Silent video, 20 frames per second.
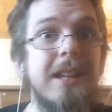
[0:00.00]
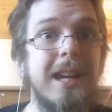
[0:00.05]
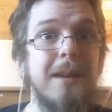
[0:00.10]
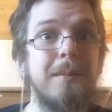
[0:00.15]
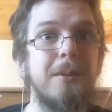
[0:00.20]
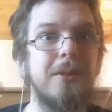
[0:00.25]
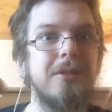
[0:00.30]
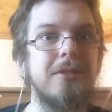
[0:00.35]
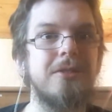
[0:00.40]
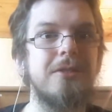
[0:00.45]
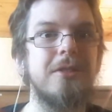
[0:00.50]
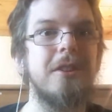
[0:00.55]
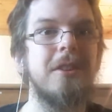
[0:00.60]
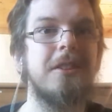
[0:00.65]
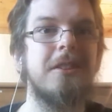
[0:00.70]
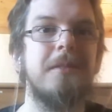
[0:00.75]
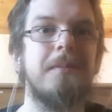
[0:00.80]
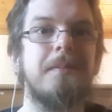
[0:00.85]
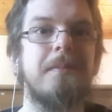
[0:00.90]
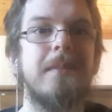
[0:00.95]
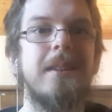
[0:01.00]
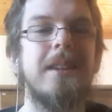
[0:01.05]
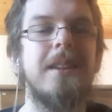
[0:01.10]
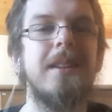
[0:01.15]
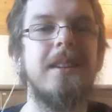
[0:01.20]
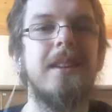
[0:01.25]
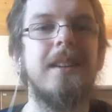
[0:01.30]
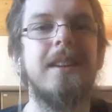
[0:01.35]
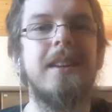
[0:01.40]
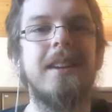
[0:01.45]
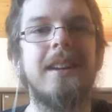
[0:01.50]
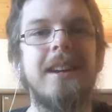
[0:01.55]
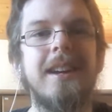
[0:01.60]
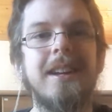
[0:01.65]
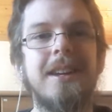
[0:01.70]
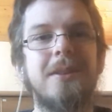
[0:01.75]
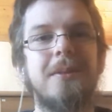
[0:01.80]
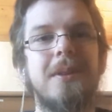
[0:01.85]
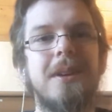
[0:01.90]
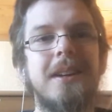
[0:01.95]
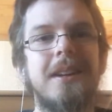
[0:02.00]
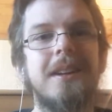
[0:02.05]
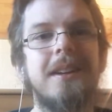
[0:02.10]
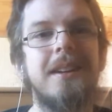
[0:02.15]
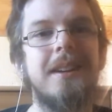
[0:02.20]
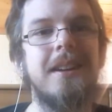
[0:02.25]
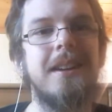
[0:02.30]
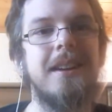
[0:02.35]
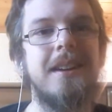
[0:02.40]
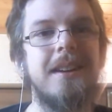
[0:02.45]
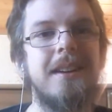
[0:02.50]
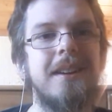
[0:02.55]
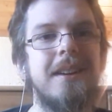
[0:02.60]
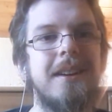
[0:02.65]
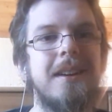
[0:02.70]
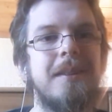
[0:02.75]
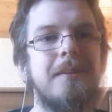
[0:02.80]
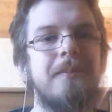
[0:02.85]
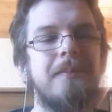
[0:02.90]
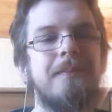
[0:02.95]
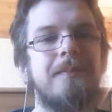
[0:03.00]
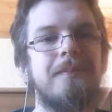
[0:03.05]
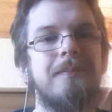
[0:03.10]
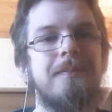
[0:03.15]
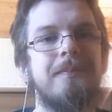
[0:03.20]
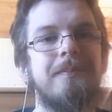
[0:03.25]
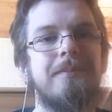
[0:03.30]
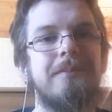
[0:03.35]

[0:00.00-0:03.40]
cable got stuck. Anyway, um,